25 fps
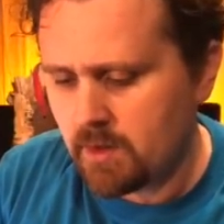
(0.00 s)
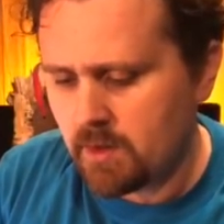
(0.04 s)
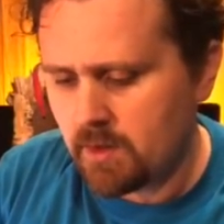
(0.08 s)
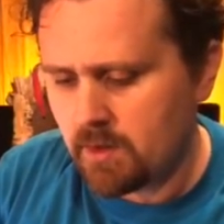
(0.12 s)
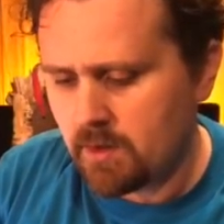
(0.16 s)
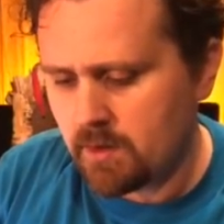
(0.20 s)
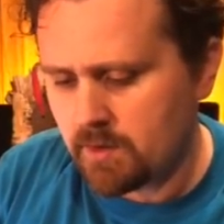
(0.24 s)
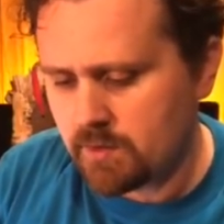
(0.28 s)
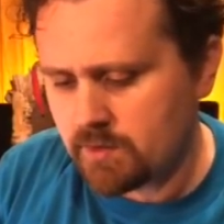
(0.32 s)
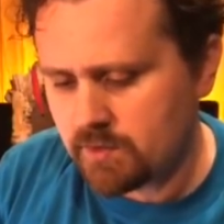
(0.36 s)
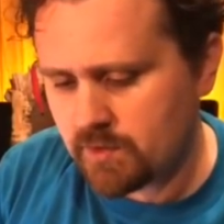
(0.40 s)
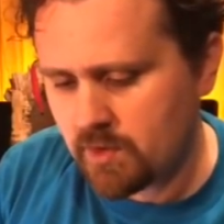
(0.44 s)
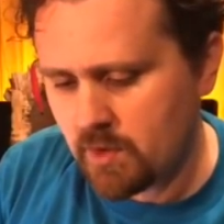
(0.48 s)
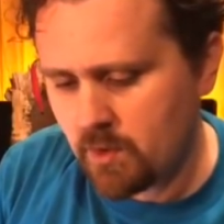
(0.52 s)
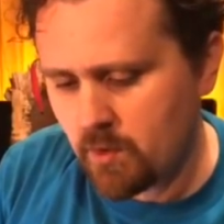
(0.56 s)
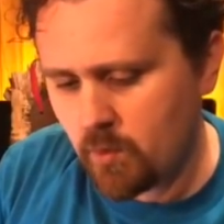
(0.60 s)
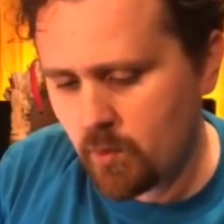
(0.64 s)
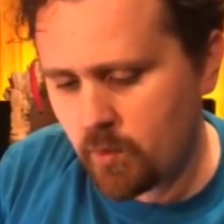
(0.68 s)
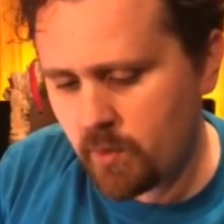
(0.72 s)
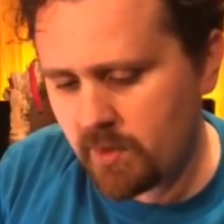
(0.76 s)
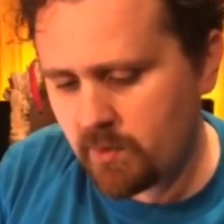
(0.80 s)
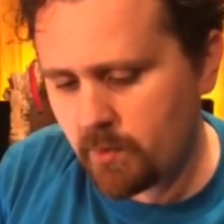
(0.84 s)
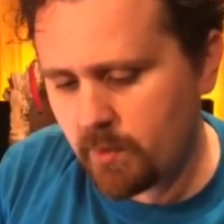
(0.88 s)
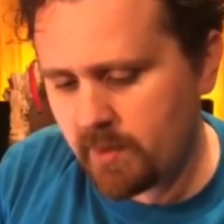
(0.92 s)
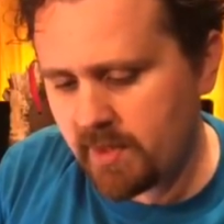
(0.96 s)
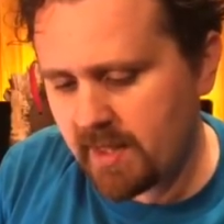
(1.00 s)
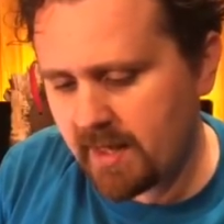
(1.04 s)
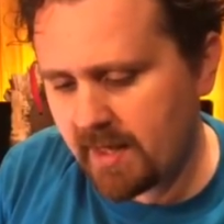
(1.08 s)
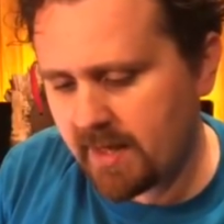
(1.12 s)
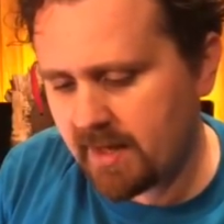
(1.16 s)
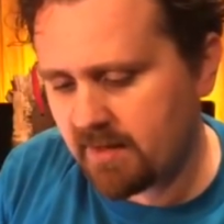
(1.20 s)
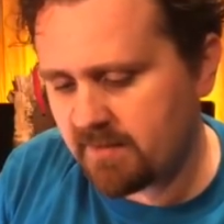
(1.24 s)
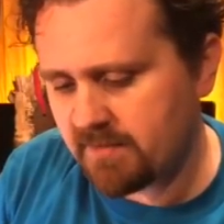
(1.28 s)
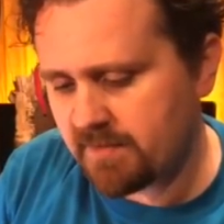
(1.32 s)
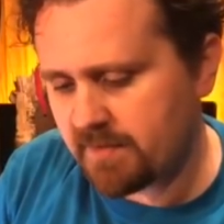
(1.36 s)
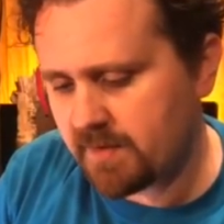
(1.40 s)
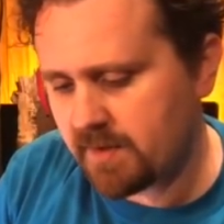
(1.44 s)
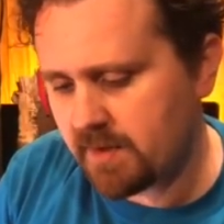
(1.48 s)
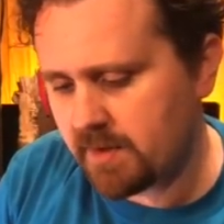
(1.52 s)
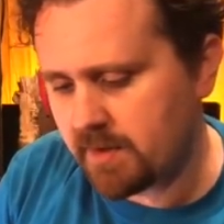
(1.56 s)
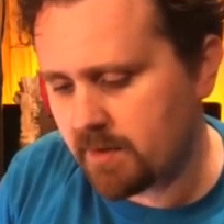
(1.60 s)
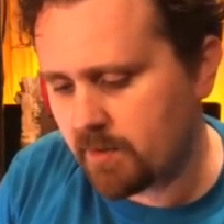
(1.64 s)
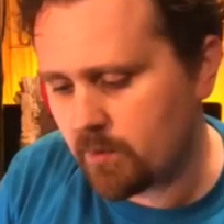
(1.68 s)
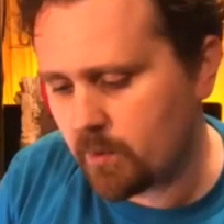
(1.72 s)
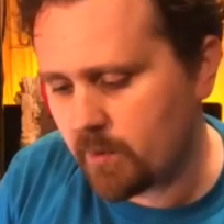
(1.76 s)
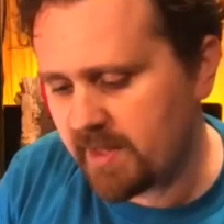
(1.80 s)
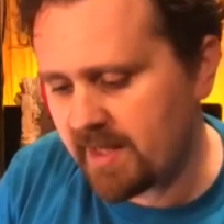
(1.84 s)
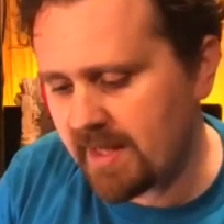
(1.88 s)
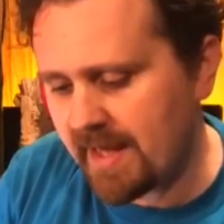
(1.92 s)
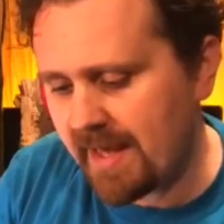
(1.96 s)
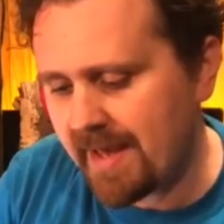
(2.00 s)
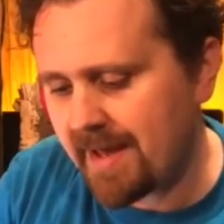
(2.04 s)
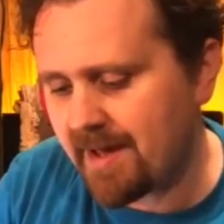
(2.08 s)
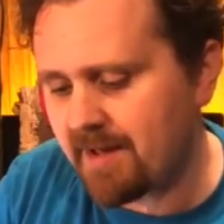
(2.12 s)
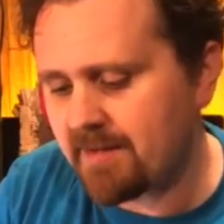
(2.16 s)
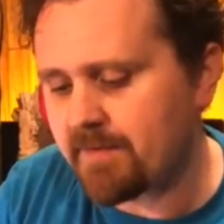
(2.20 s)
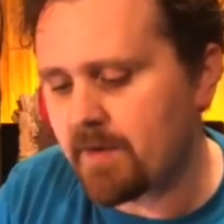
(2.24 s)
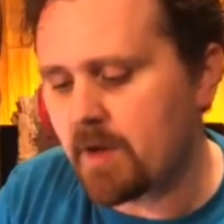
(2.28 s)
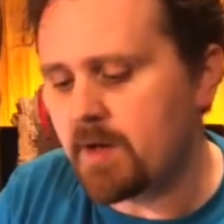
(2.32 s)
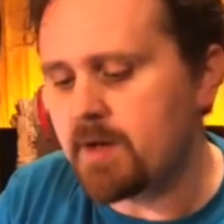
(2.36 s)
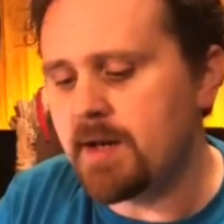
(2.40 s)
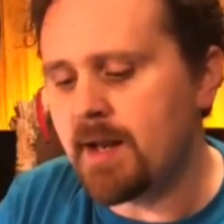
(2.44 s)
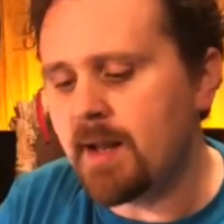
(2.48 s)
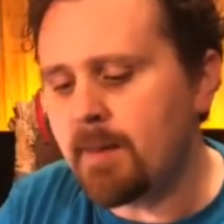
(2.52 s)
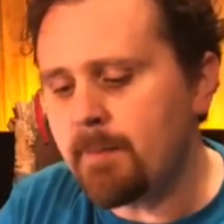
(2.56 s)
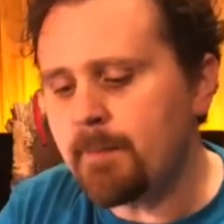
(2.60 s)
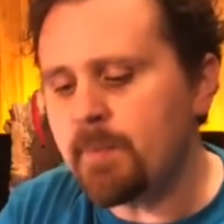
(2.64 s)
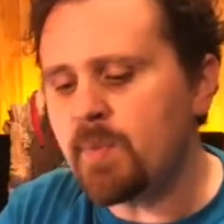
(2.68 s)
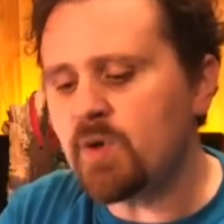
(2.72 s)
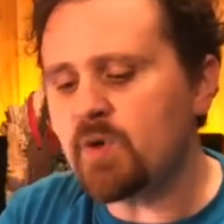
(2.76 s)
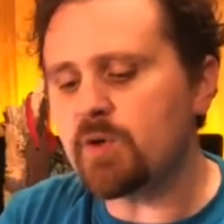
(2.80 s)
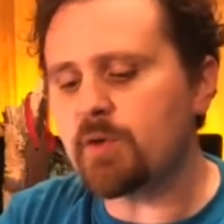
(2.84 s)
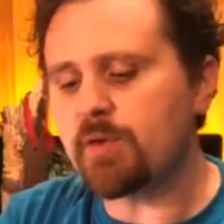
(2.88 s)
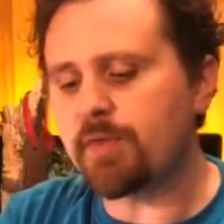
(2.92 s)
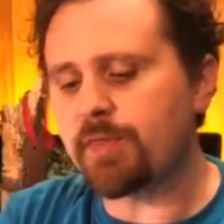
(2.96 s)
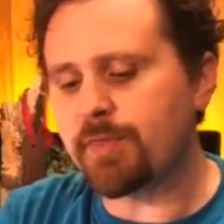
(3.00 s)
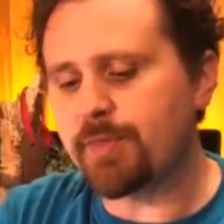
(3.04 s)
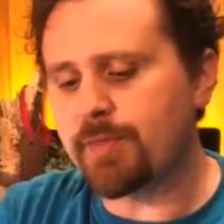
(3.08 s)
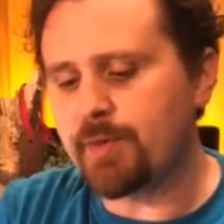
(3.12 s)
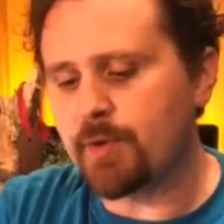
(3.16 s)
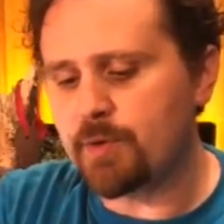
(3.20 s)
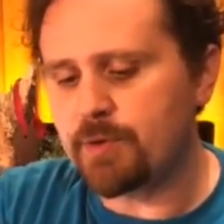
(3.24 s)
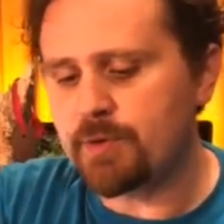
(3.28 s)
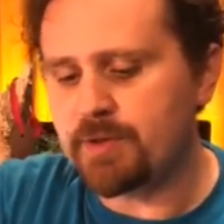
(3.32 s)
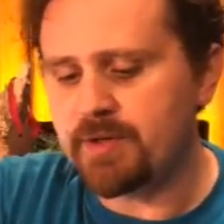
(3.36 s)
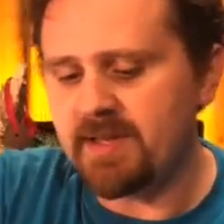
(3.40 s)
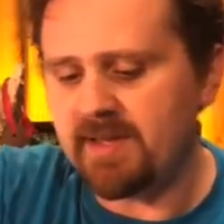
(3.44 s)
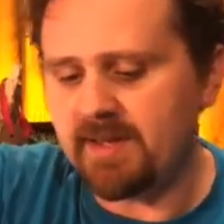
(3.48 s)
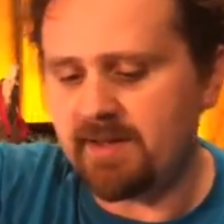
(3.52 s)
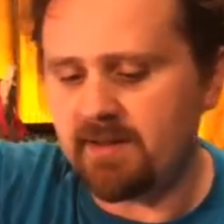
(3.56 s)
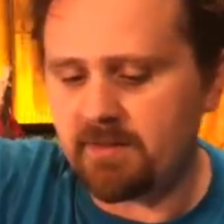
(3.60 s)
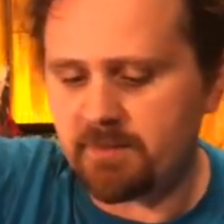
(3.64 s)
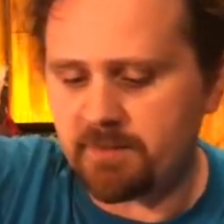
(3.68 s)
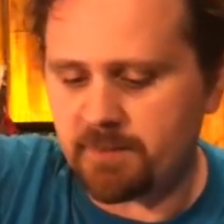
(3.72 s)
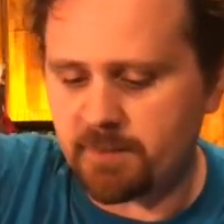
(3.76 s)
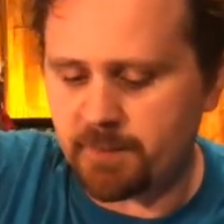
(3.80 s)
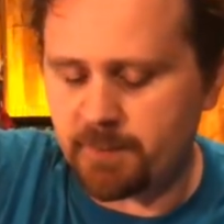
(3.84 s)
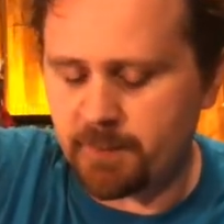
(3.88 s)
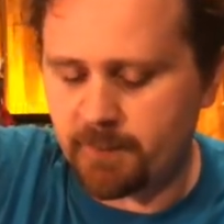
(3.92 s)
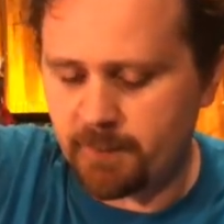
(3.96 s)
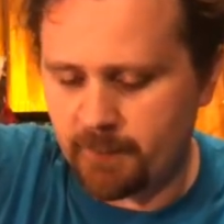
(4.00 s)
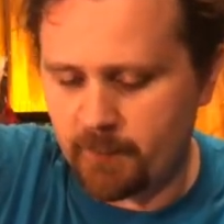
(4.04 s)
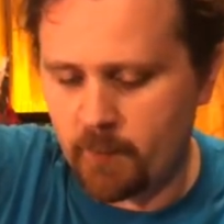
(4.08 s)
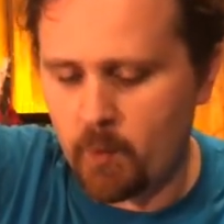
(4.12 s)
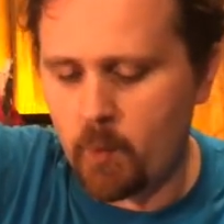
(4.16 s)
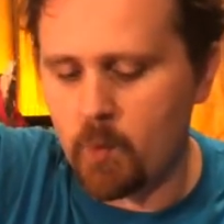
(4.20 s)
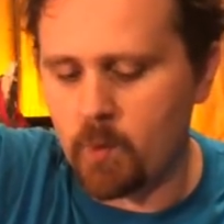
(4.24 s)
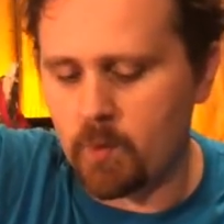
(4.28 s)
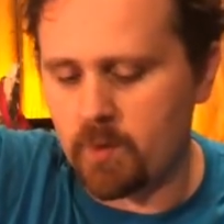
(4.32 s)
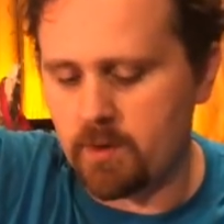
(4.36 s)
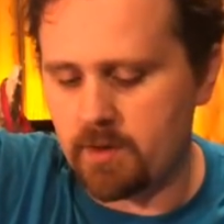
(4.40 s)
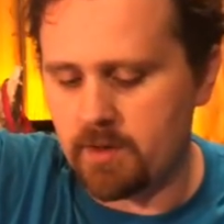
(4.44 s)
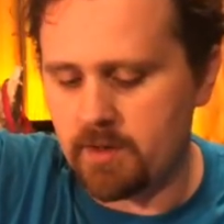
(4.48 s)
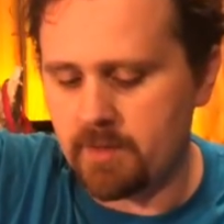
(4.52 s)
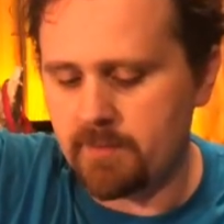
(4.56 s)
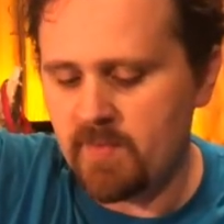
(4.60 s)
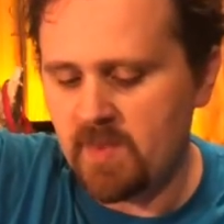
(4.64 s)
So what do we have here? We have number 34.